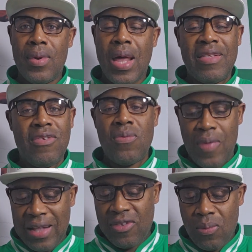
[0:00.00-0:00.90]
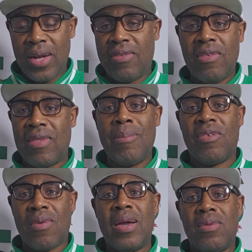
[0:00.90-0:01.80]
That is what the system
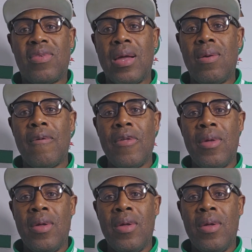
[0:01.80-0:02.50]
is trying to tell you.